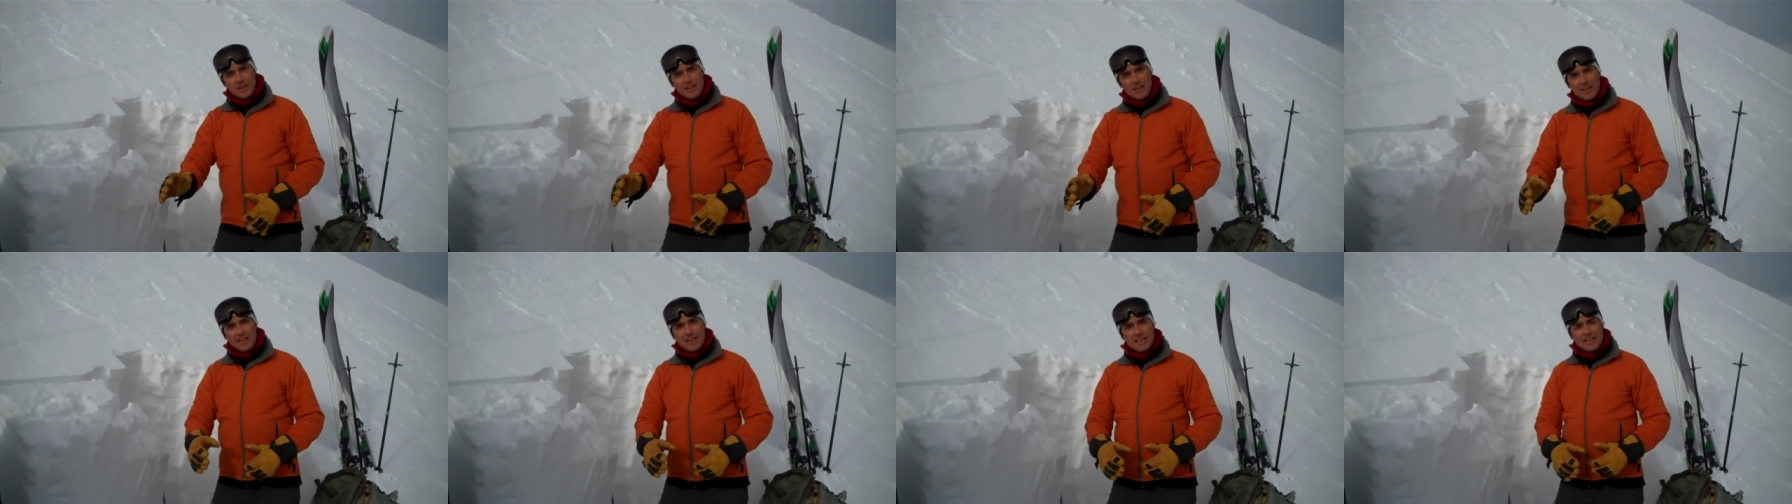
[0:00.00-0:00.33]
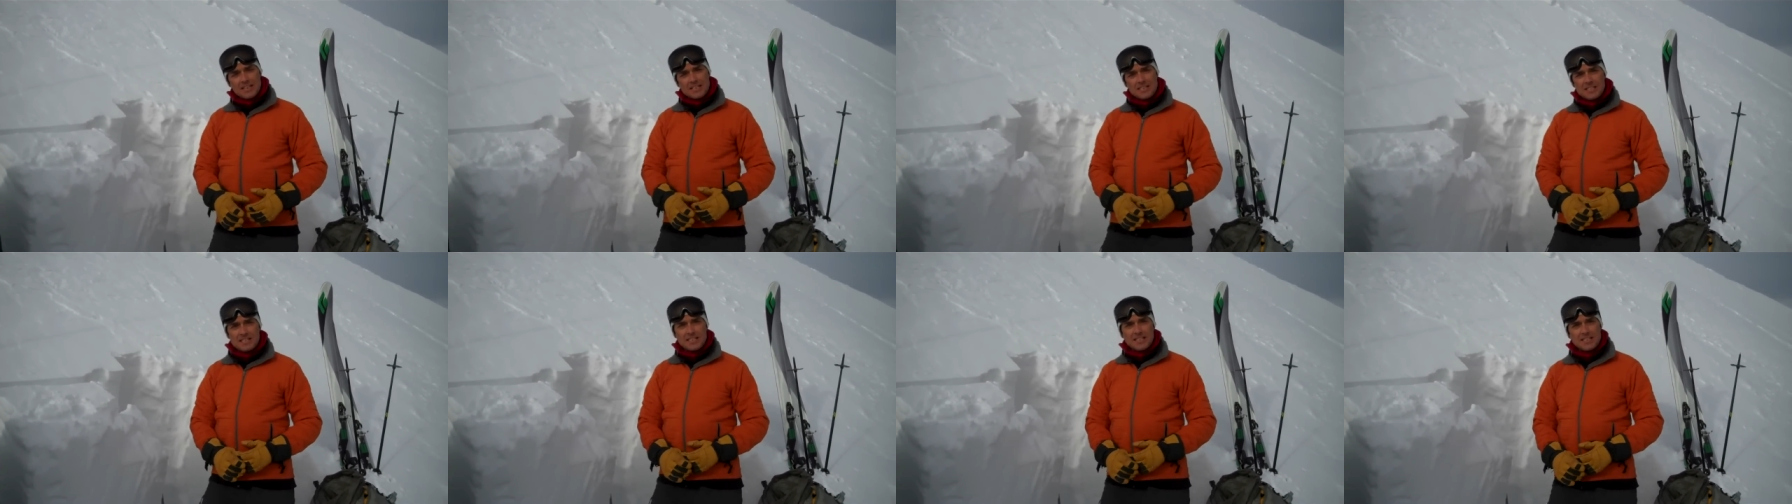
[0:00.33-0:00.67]
at an
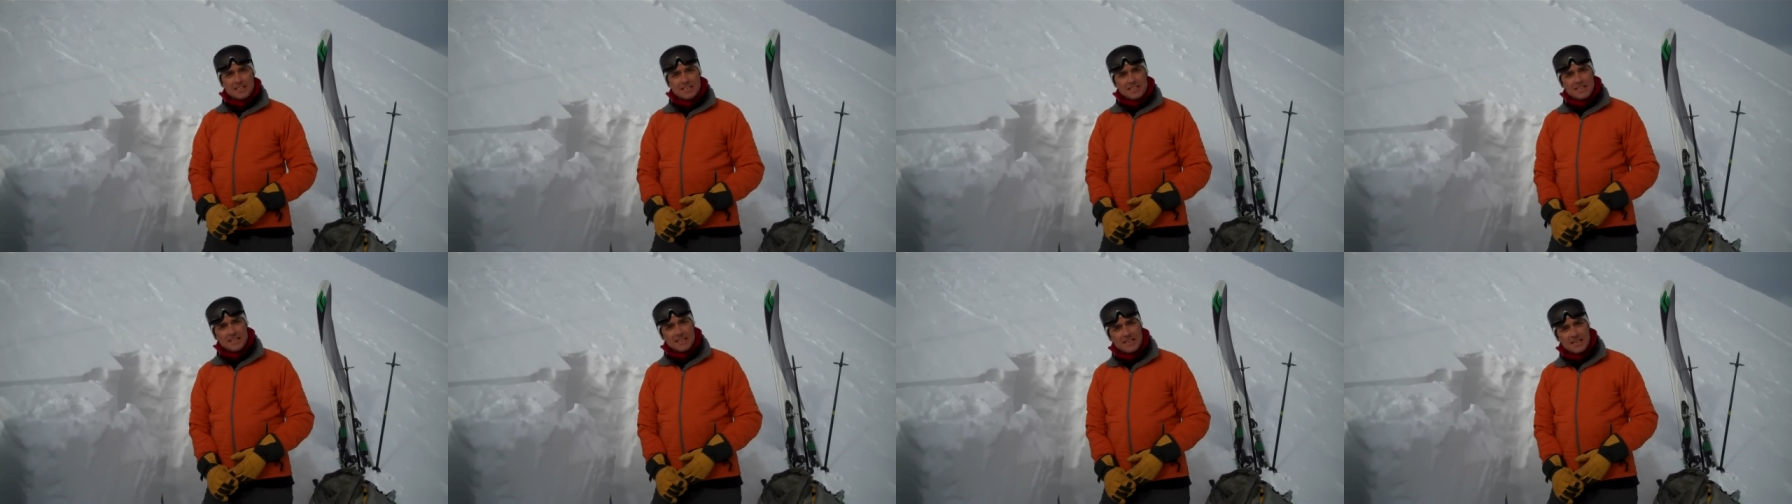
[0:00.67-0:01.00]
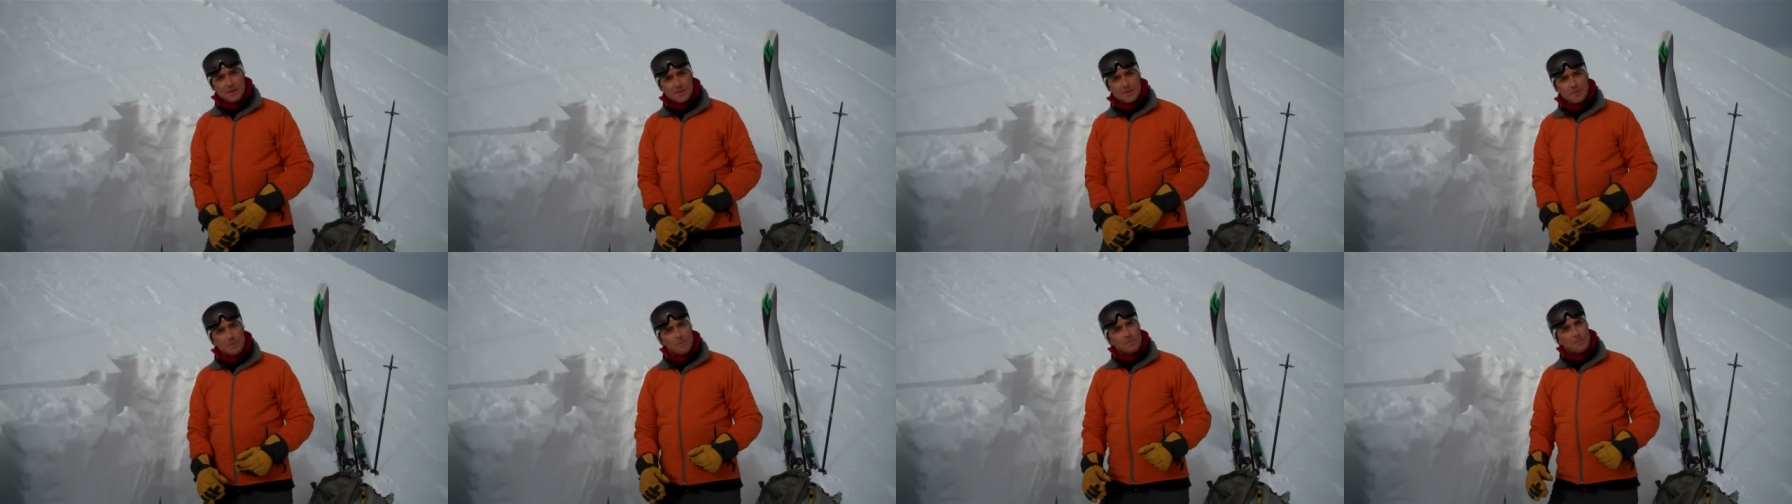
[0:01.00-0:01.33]

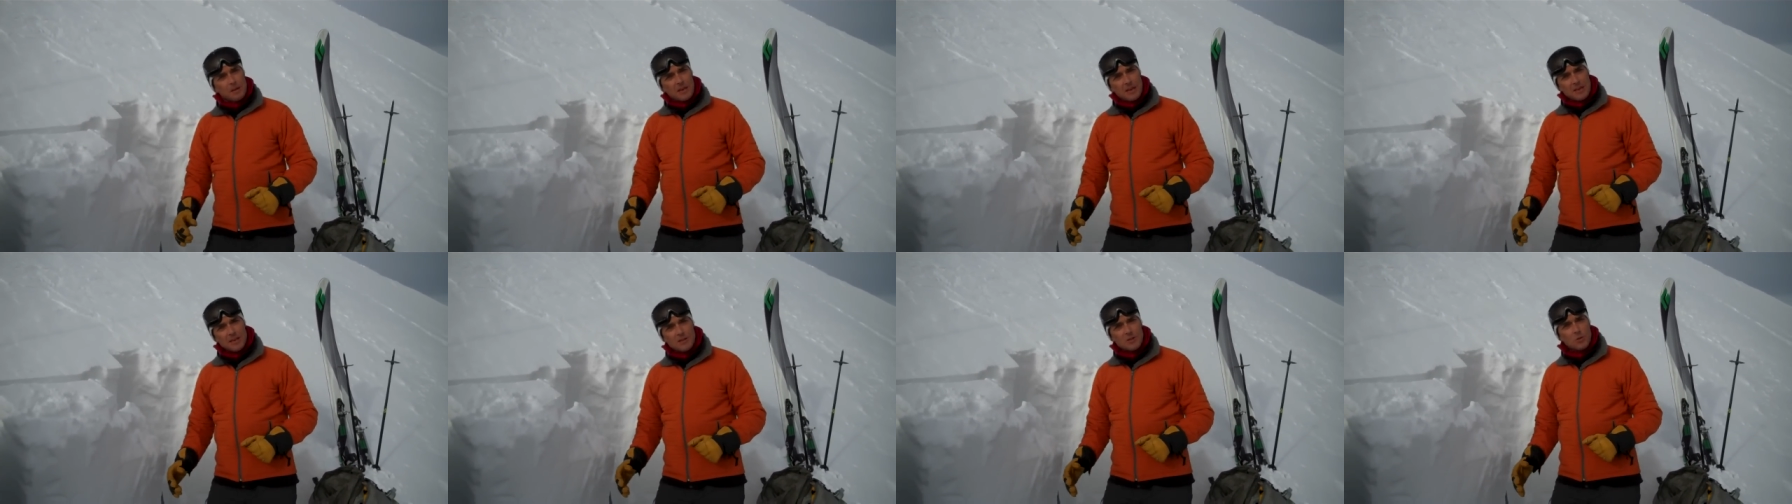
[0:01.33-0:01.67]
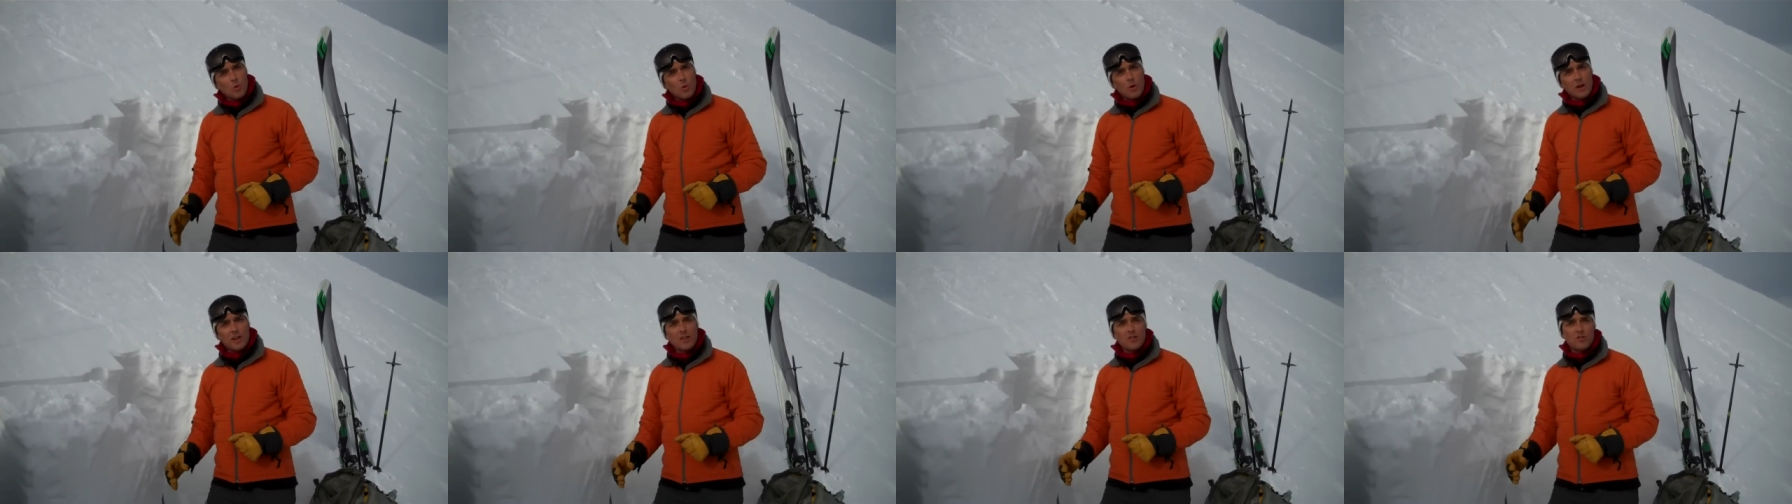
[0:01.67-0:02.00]
ECTP
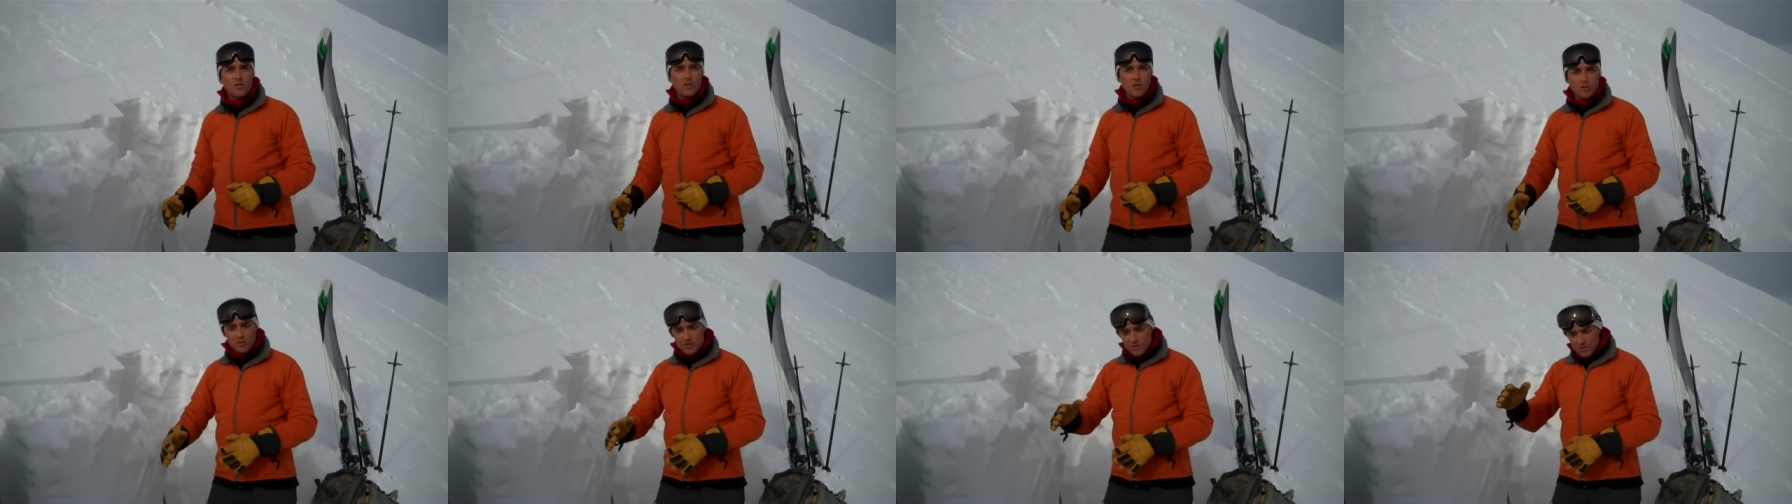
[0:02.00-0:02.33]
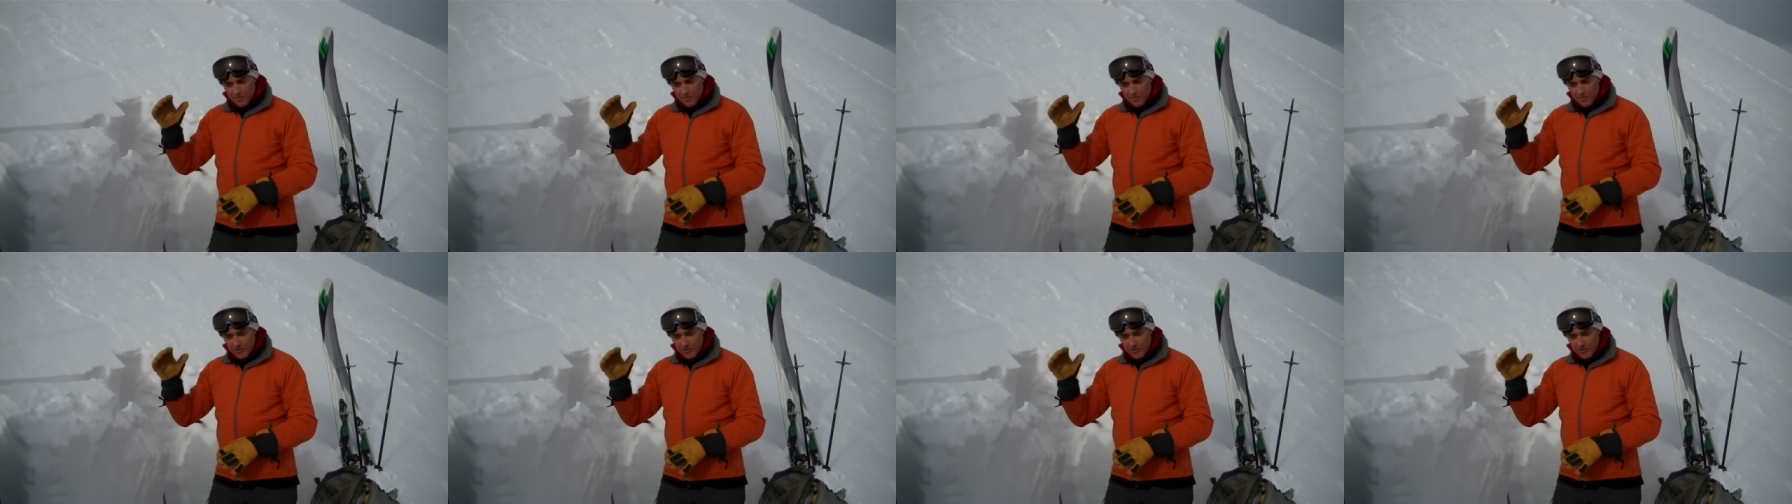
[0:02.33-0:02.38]
22.